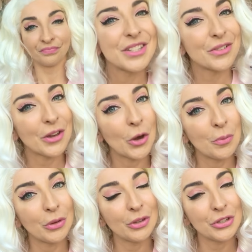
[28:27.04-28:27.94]
So I
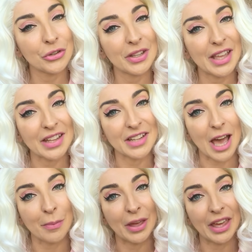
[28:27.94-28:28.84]
hope you enjoyed that
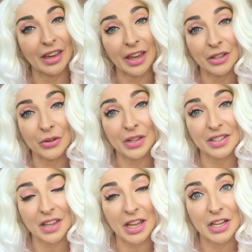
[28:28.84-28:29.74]
tapping. I know
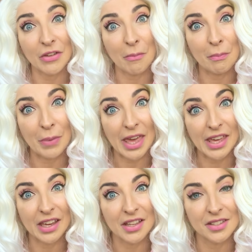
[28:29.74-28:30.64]
that's kind of a
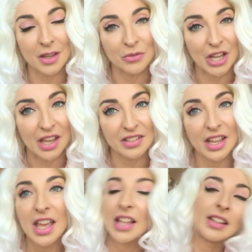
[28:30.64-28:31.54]
big subject,
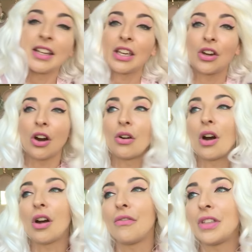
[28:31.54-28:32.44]
letting
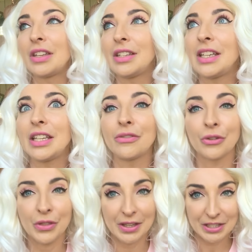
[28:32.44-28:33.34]
go of the need
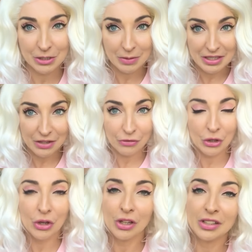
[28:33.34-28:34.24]
for things to be
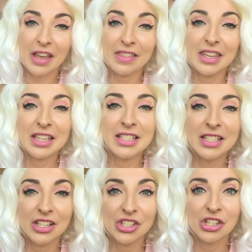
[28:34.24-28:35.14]
difficult and the
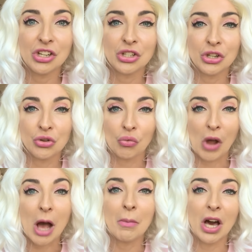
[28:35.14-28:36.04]
addiction to
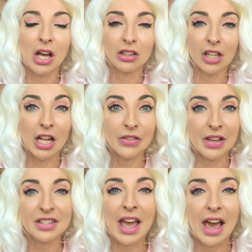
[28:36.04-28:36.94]
drama. A lot of
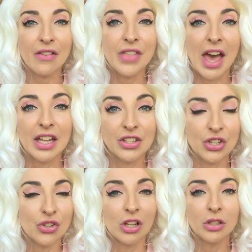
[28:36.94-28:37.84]
us have that and
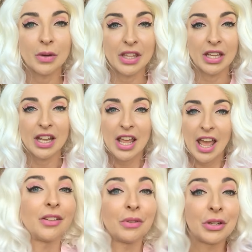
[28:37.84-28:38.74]
struggle with it,
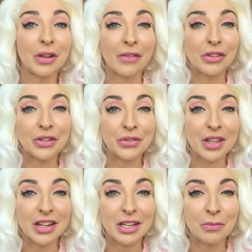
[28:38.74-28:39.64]
and we don't have to do
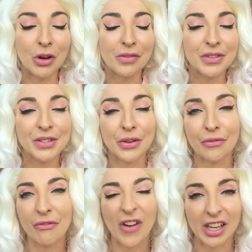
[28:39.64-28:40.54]
that anymore. So
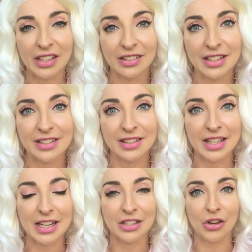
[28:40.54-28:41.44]
fuck it, let's
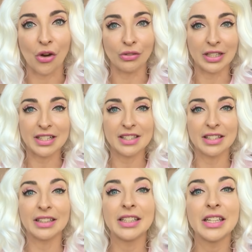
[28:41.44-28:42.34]
let it go.
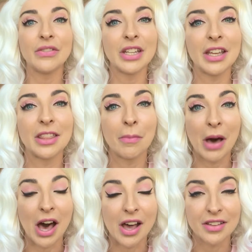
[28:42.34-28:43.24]
Let's leave it in the
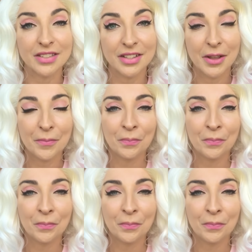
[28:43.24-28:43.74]
past.